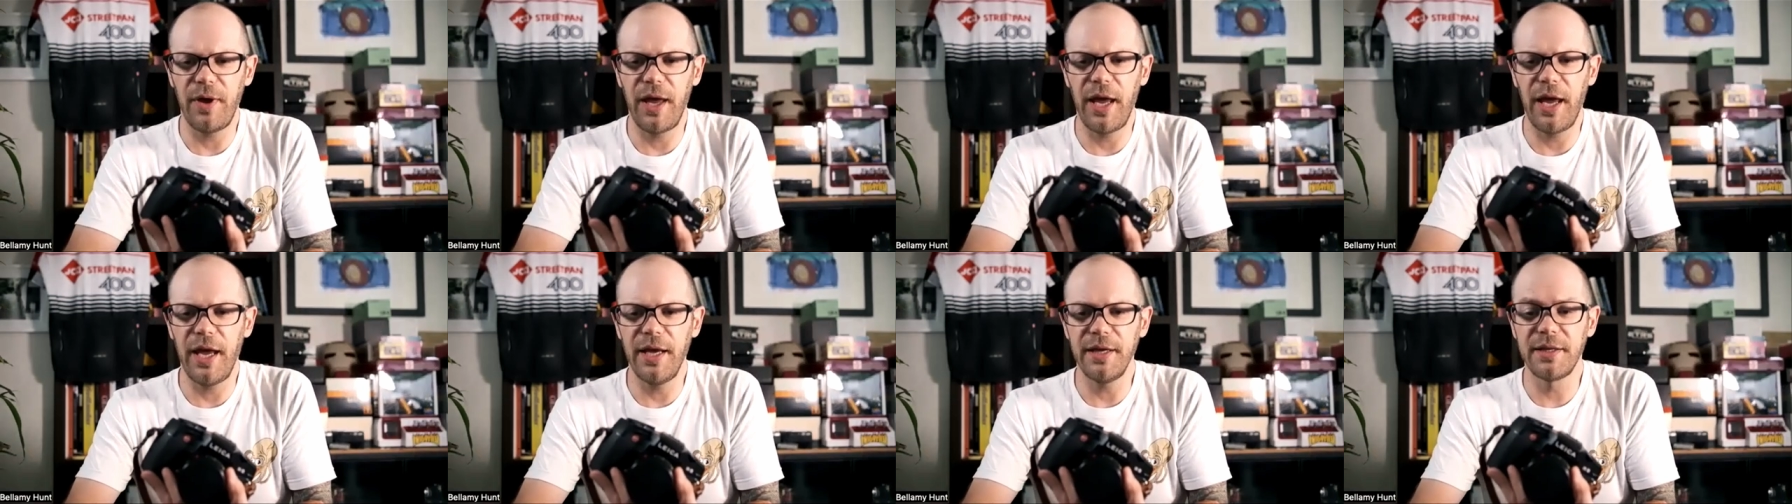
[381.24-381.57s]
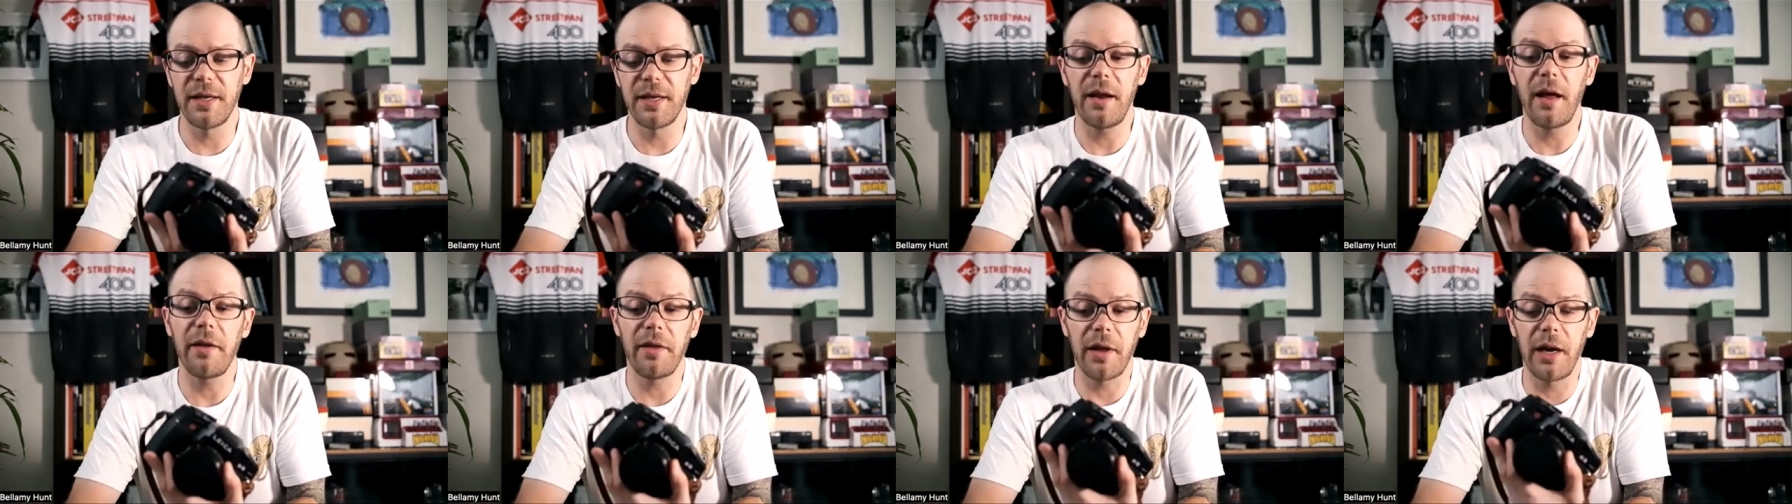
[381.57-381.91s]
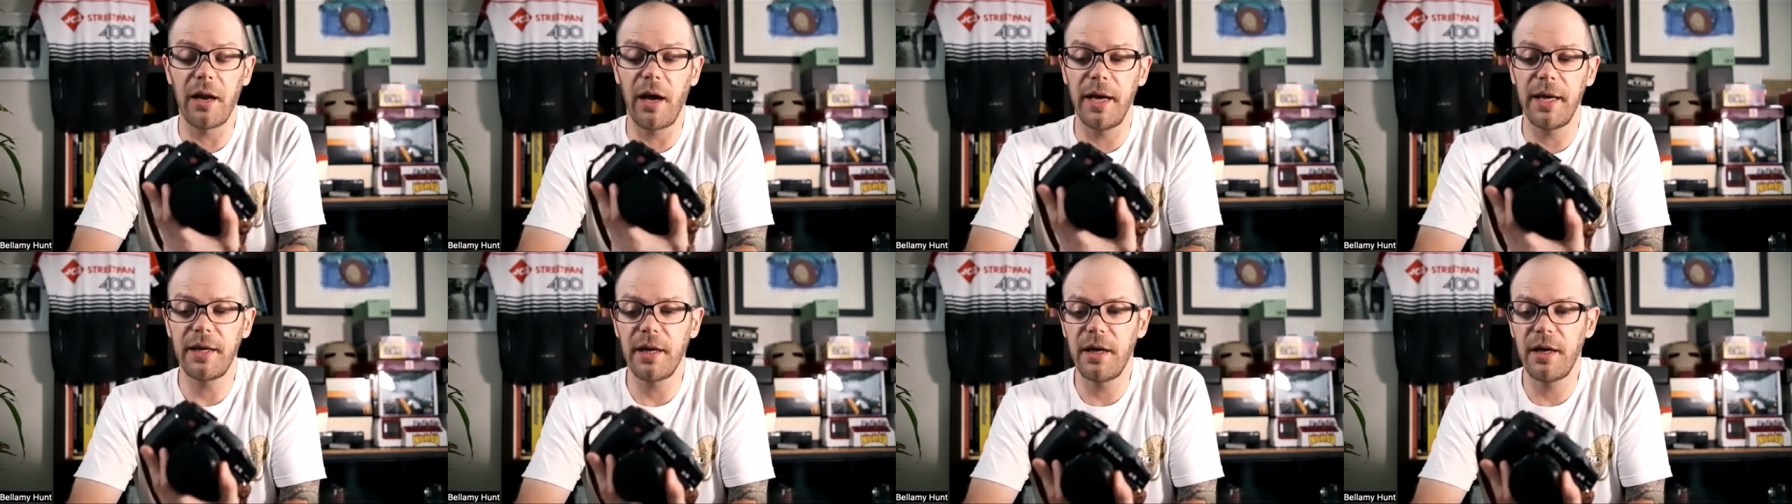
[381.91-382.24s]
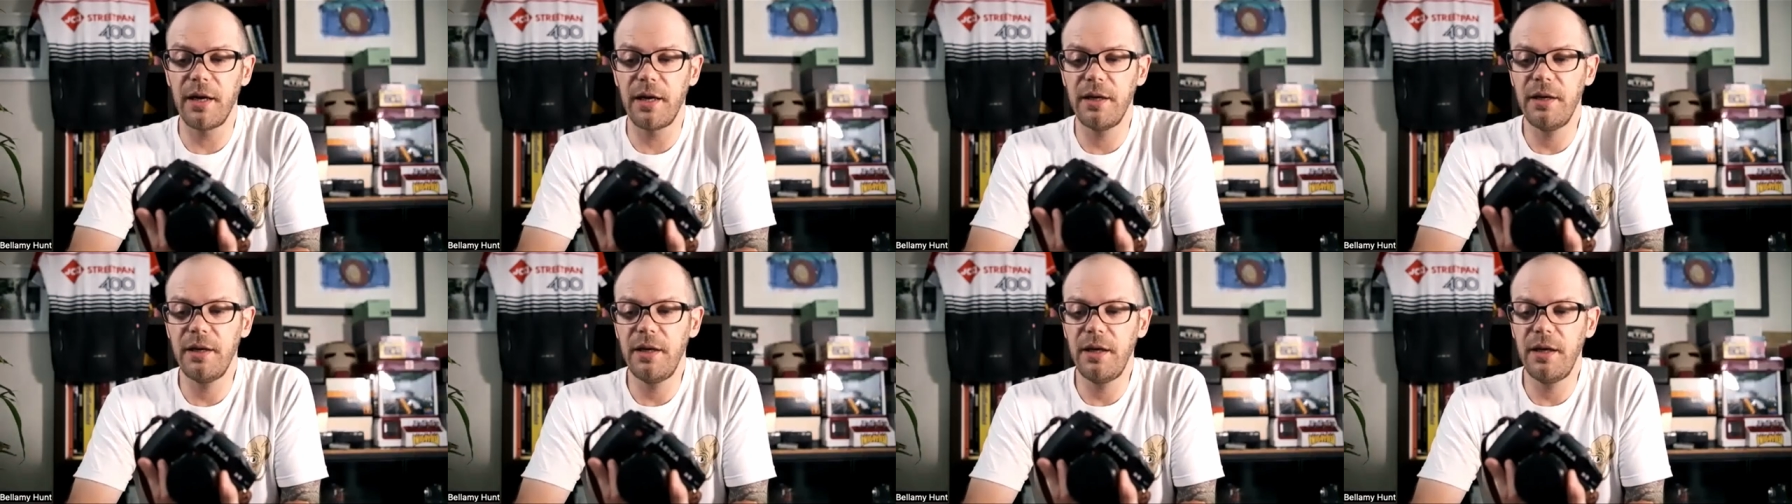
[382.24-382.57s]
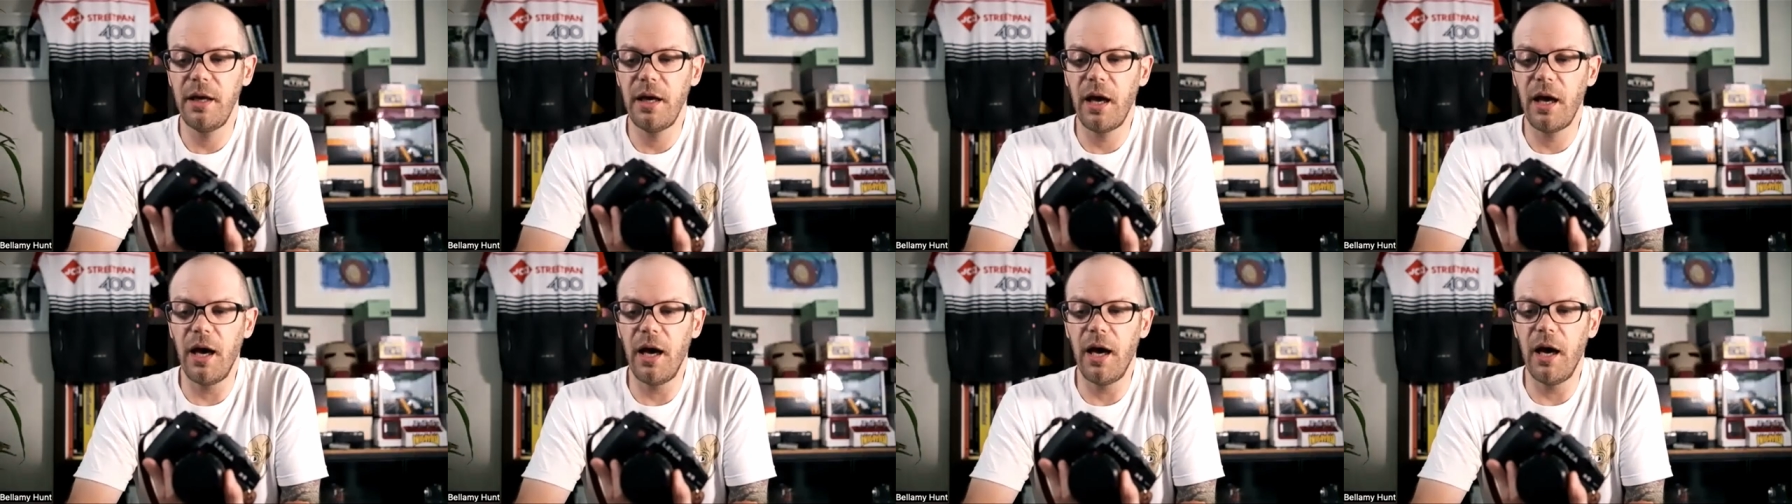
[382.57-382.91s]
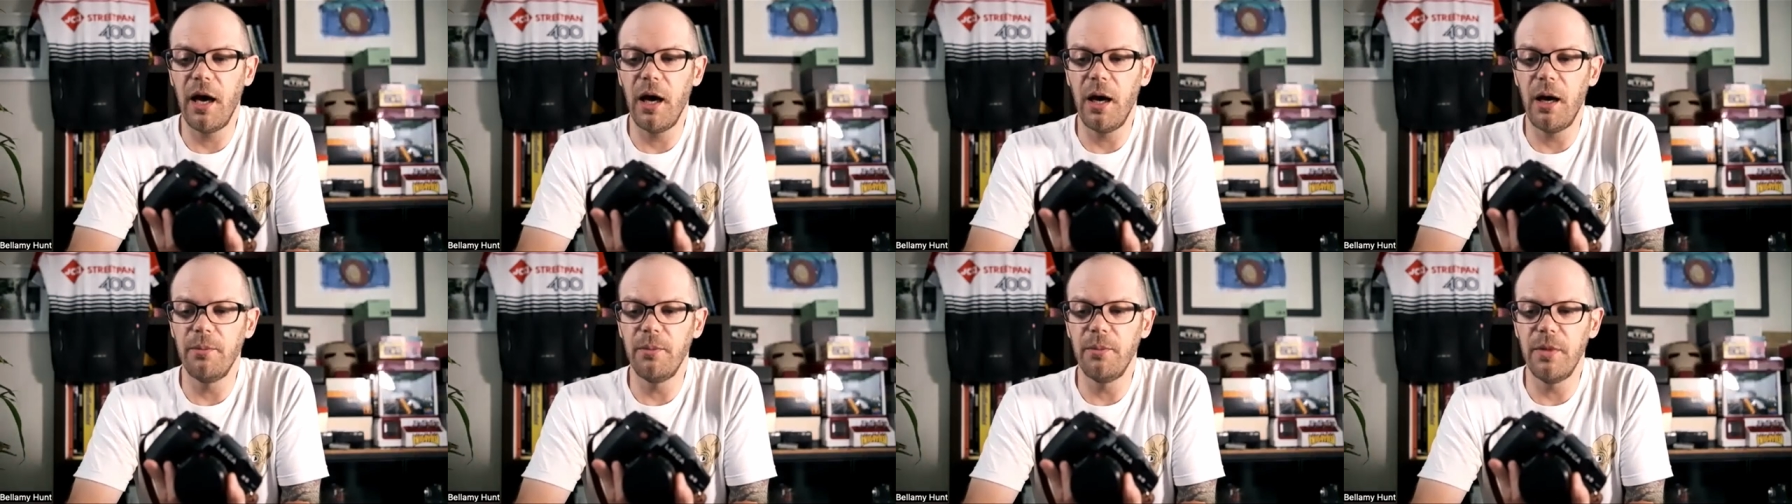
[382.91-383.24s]
is another Leica.
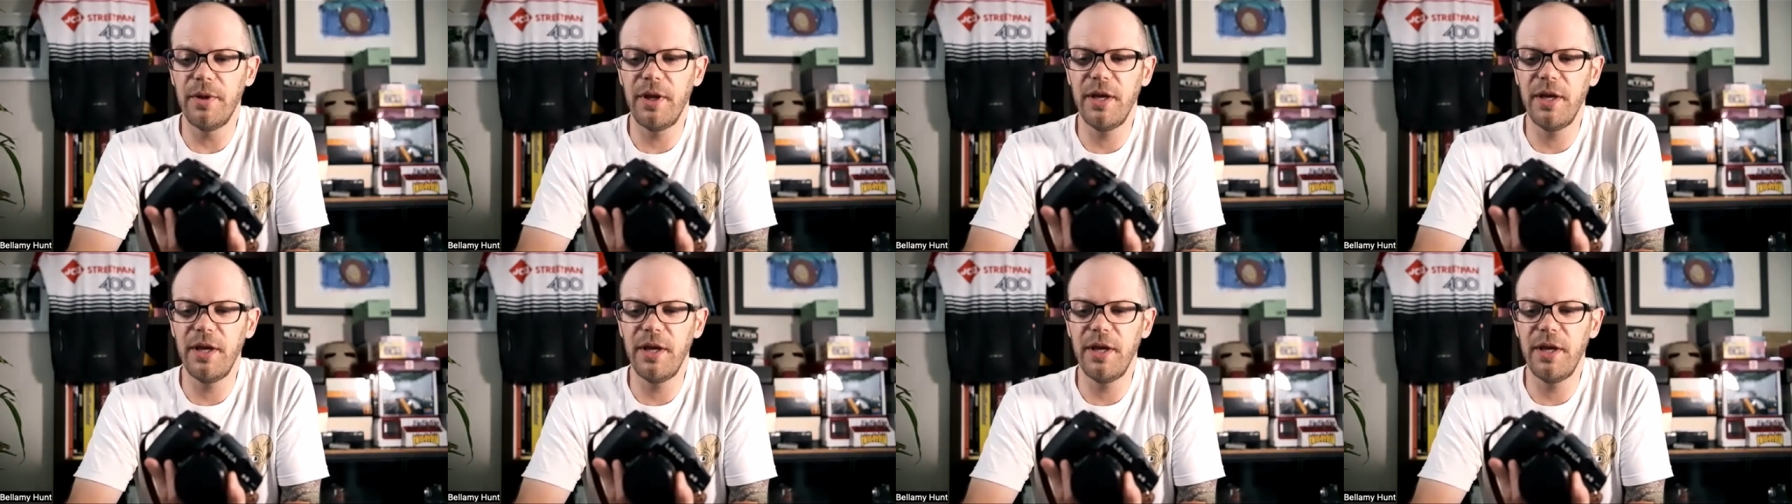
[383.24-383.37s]
Um,